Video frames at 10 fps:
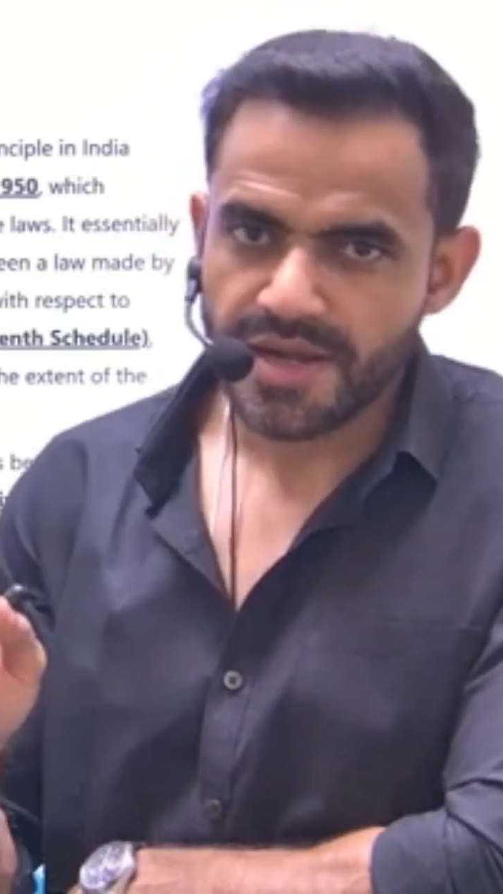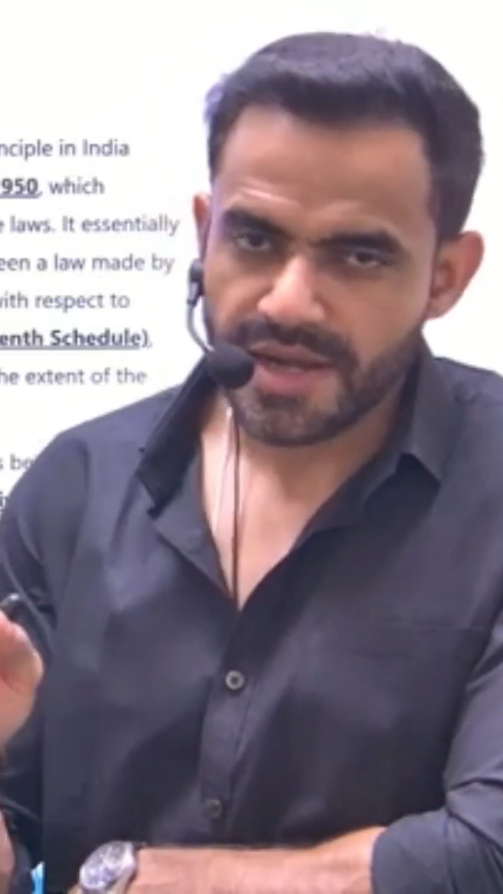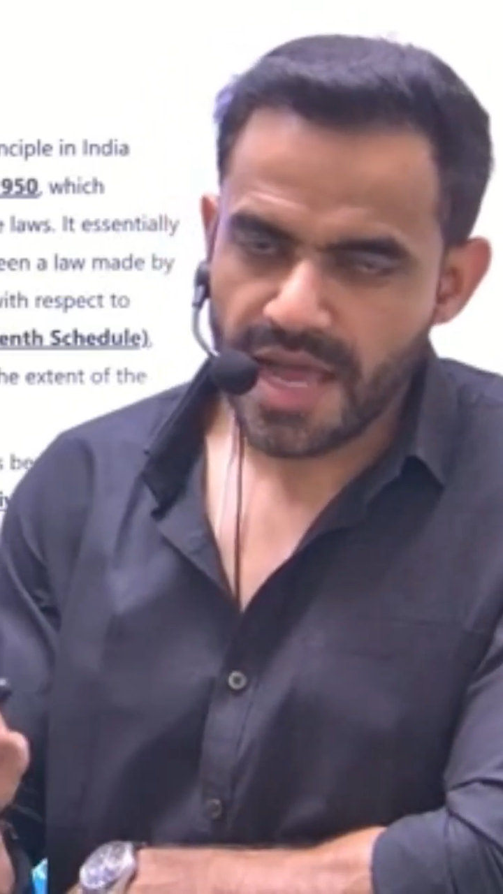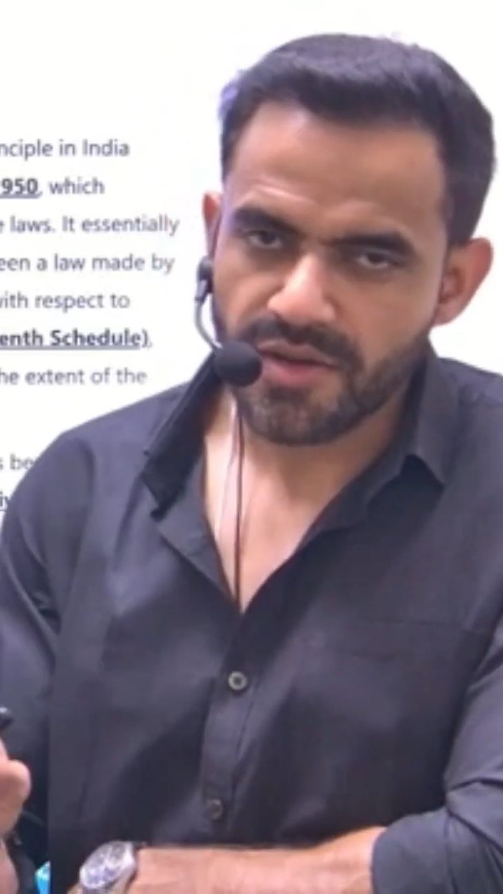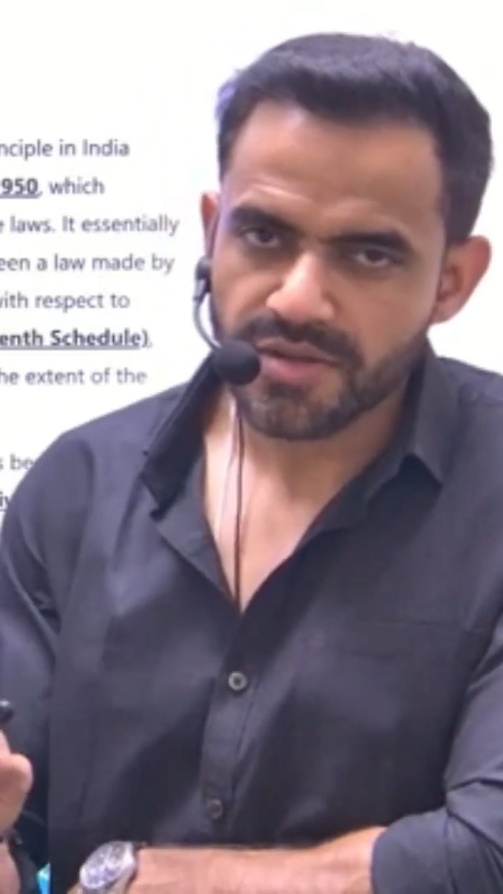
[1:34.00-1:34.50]

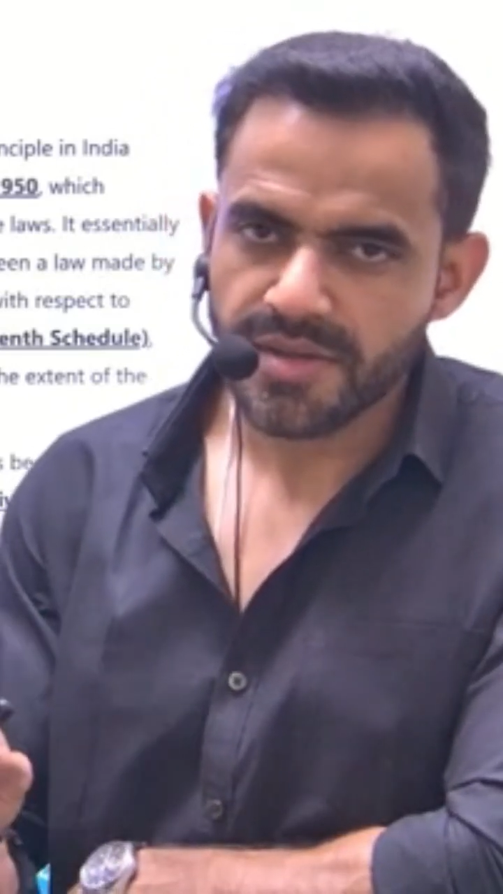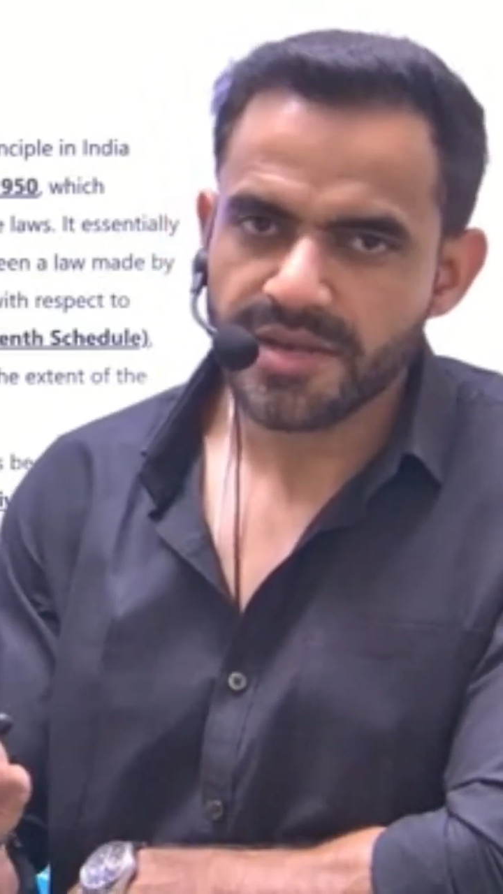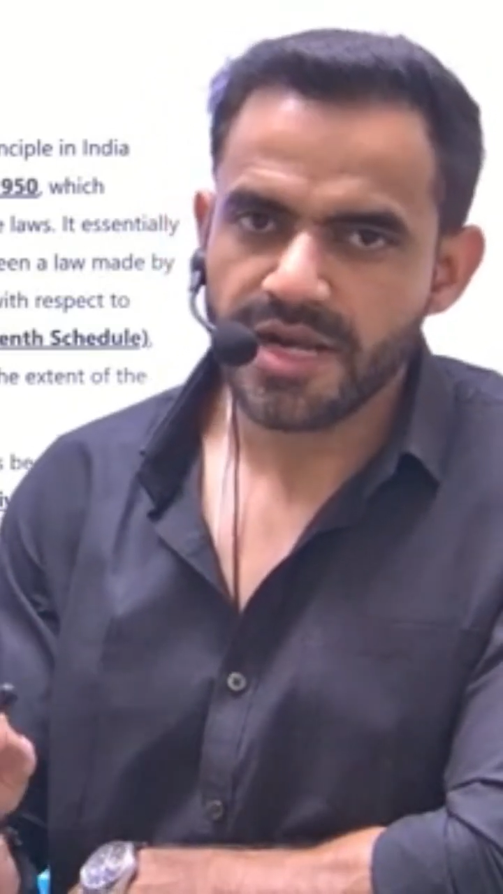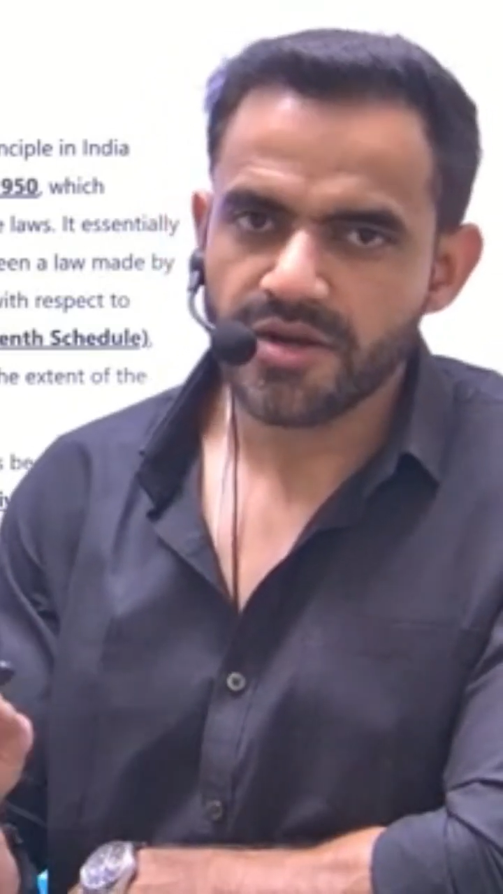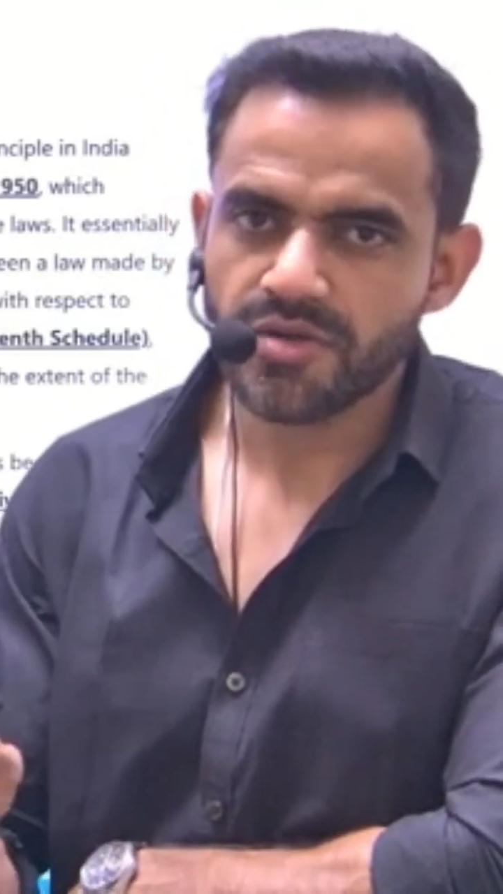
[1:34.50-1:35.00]
Now,
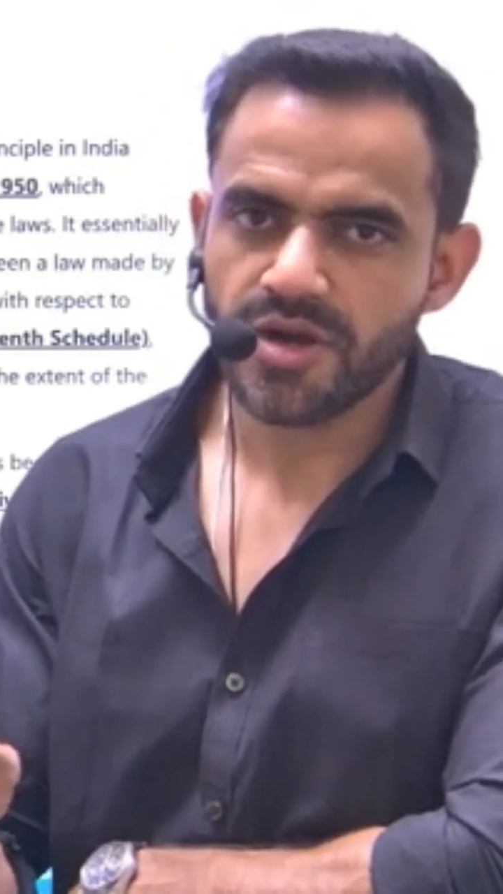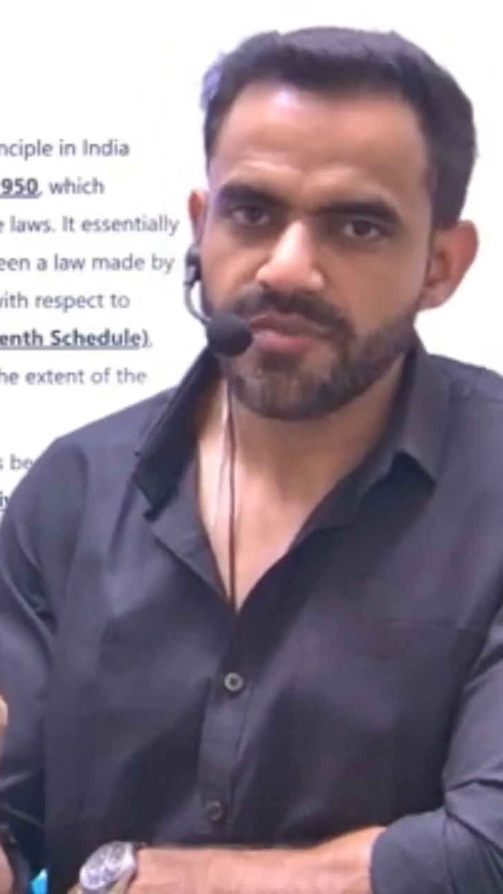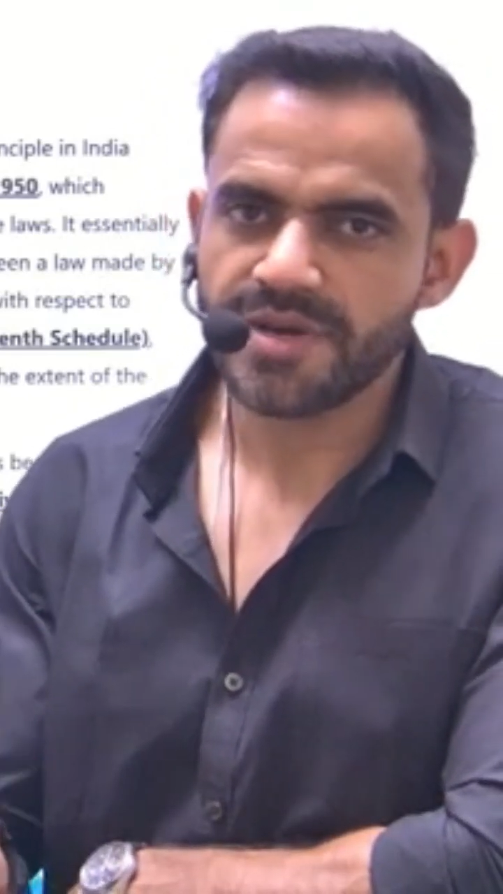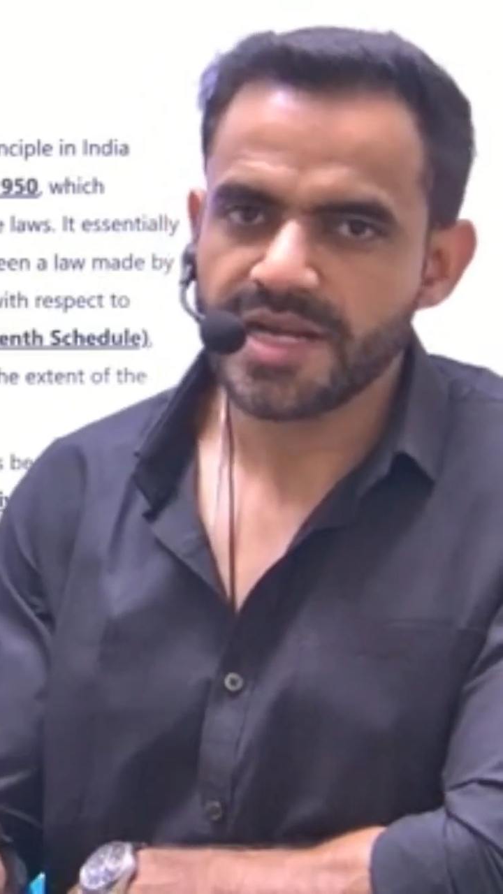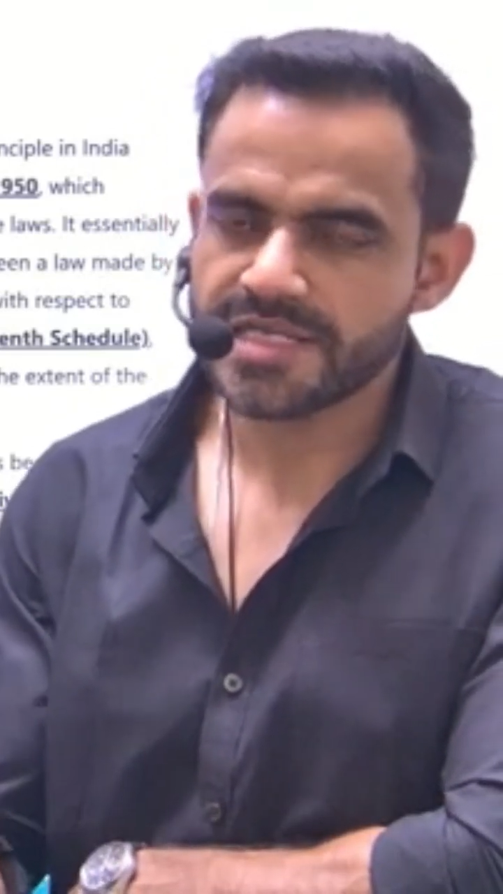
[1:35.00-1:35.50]
Tamil Nadu government